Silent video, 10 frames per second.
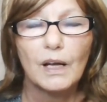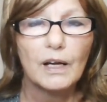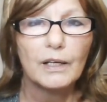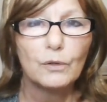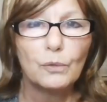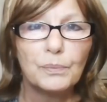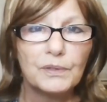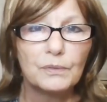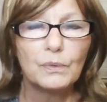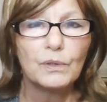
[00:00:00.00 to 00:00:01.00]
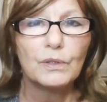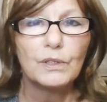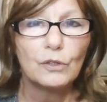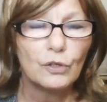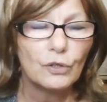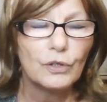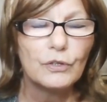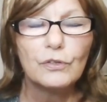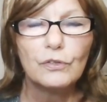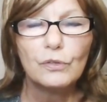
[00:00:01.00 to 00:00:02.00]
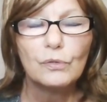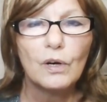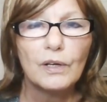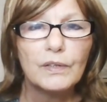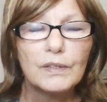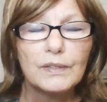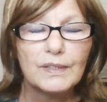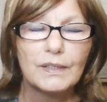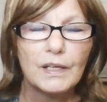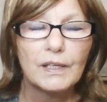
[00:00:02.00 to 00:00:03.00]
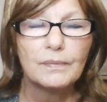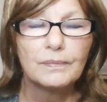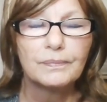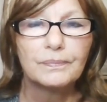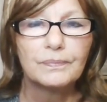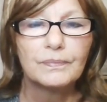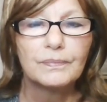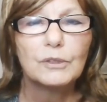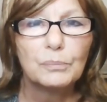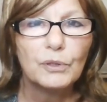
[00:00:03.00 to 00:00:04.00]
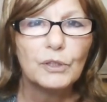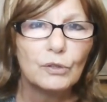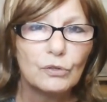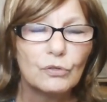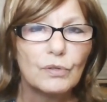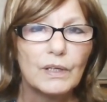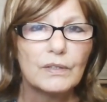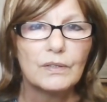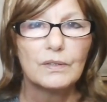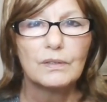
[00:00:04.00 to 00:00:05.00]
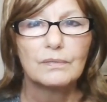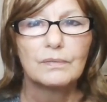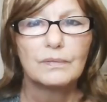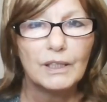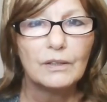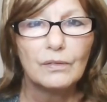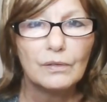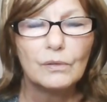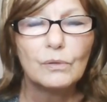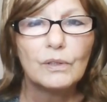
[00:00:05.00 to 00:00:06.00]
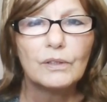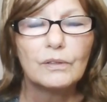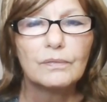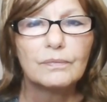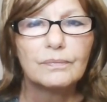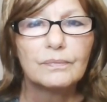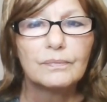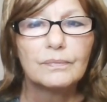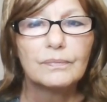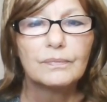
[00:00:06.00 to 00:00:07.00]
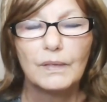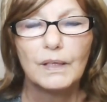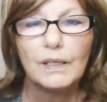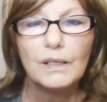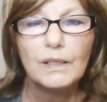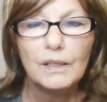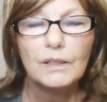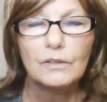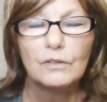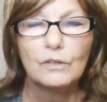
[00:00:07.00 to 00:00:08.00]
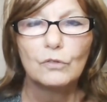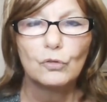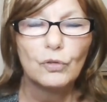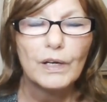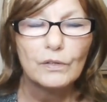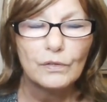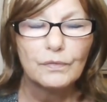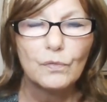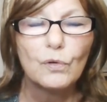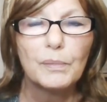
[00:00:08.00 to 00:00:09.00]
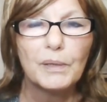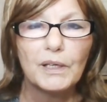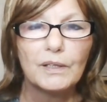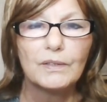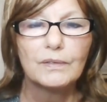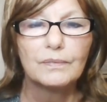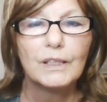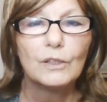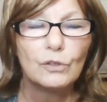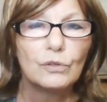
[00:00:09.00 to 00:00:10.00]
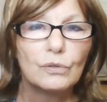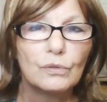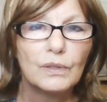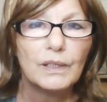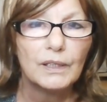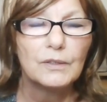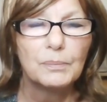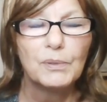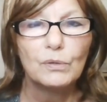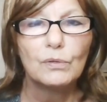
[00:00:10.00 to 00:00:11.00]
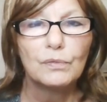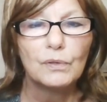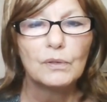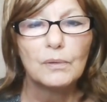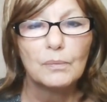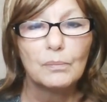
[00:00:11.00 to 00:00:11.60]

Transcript: I hope this word encourages you on this day to put your trust in the Lord. He is transforming us into His beautiful